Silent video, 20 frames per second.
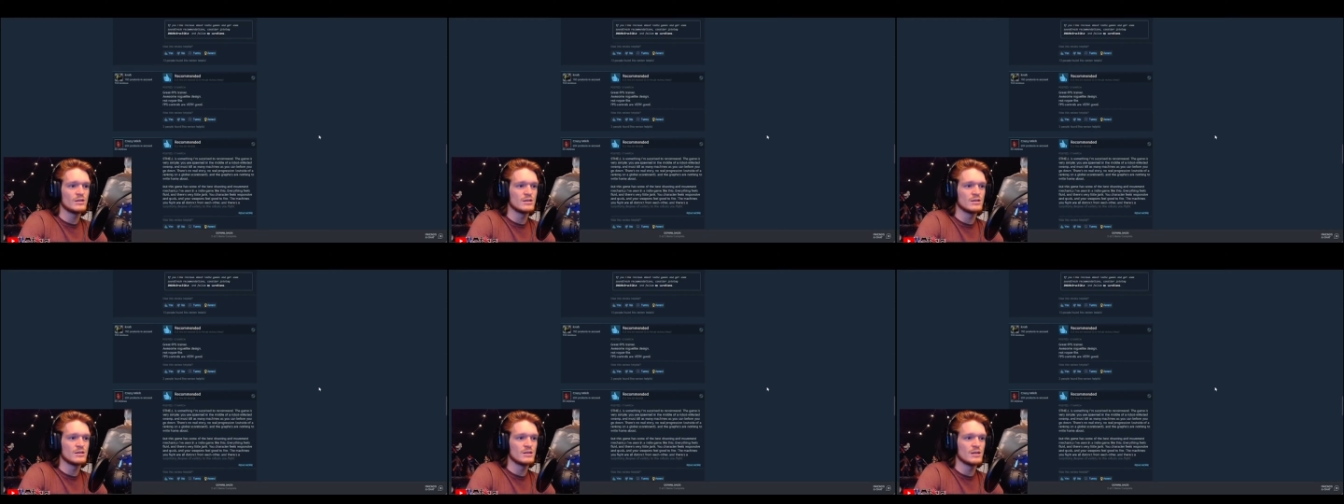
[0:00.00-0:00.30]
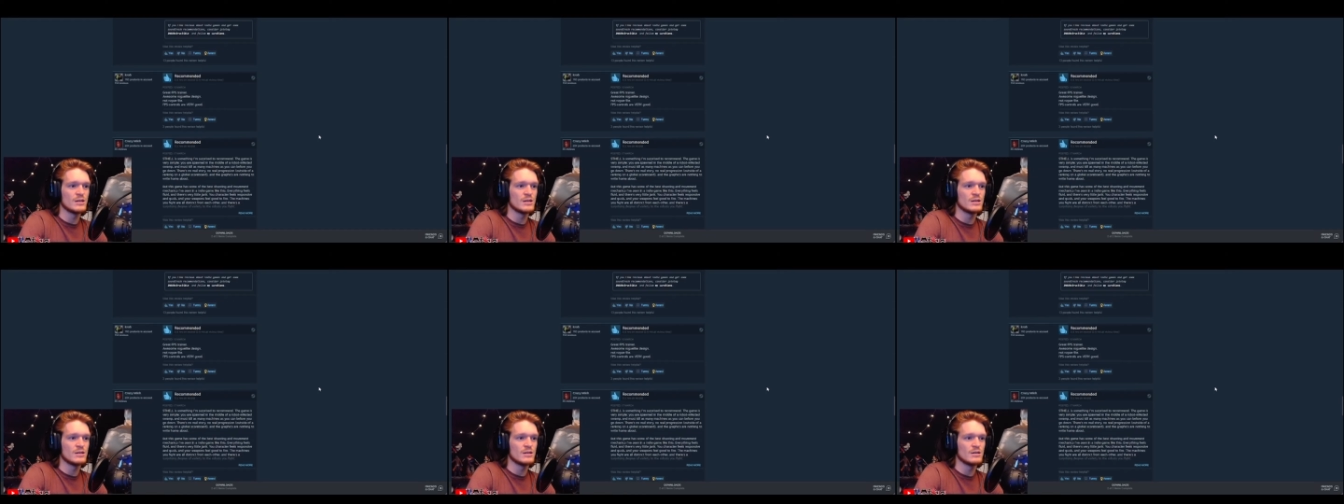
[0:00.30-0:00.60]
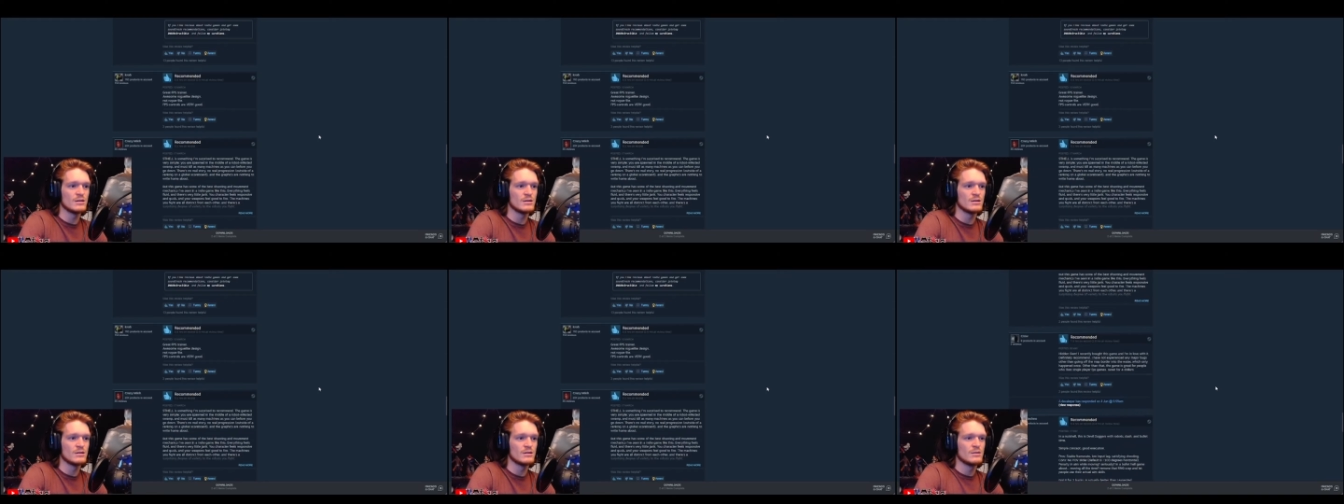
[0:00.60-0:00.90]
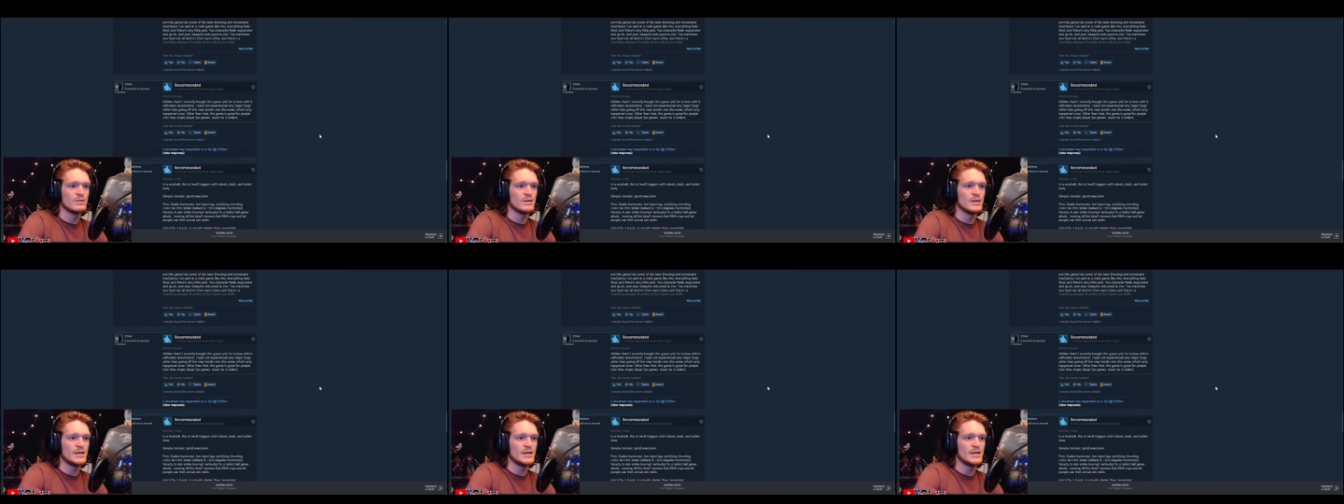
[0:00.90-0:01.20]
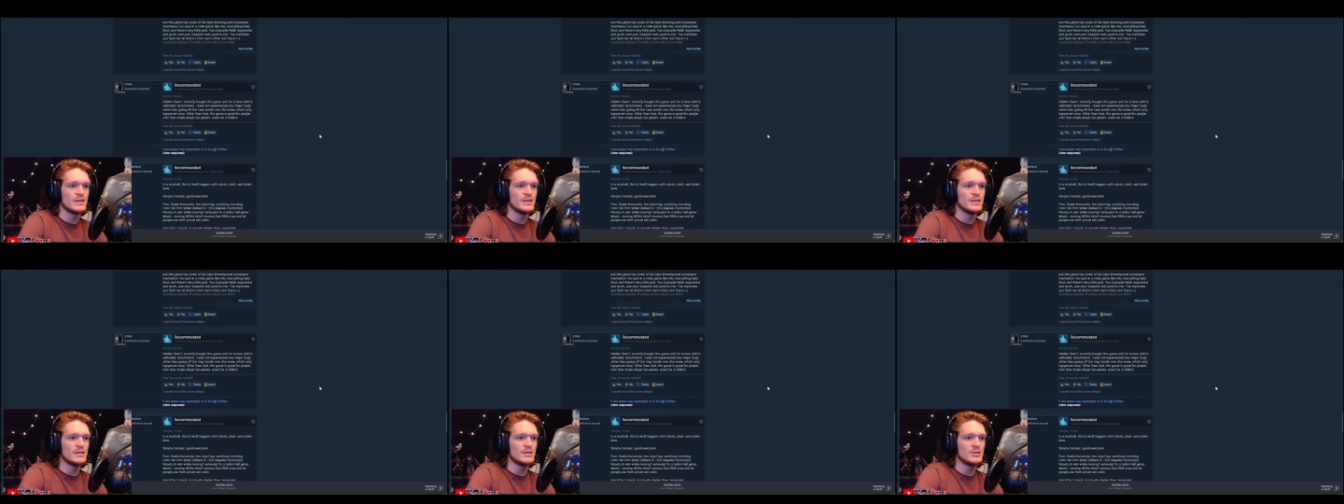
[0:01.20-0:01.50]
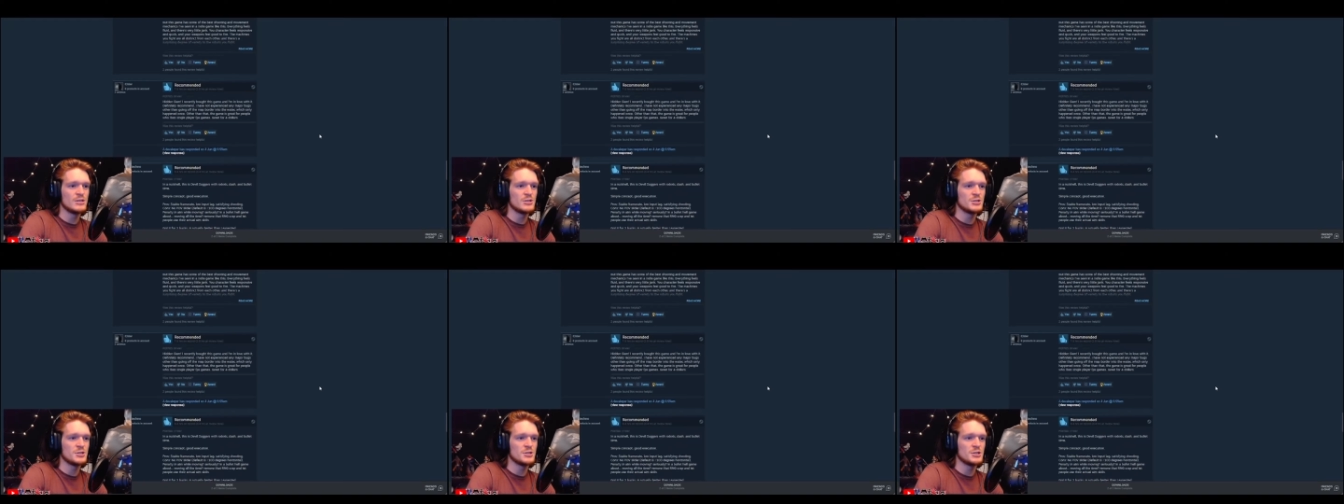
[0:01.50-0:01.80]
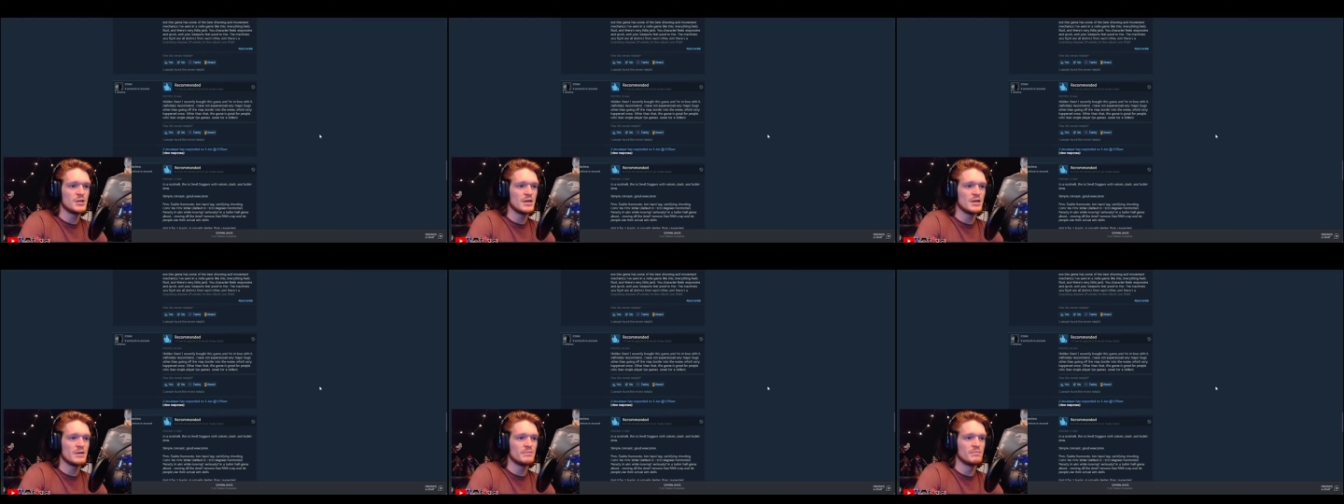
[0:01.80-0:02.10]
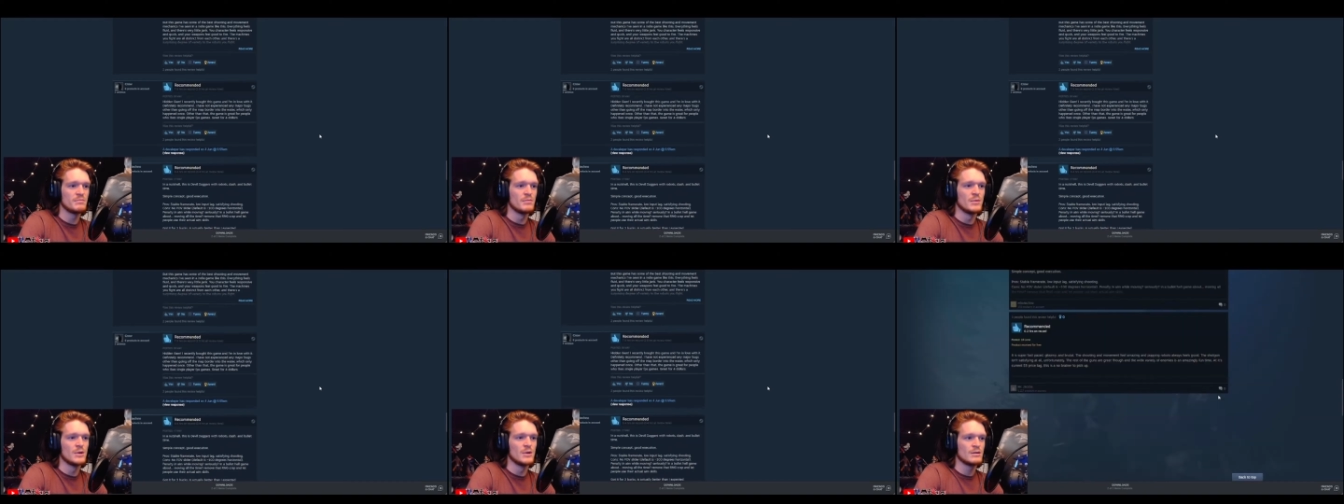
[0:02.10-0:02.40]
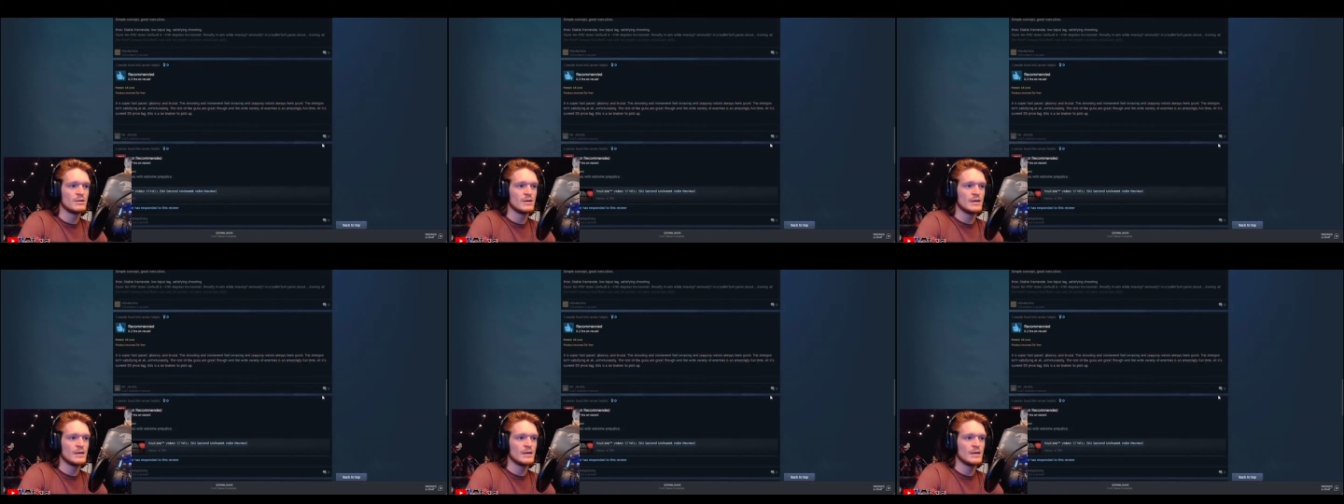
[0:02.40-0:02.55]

design. Hidden gem.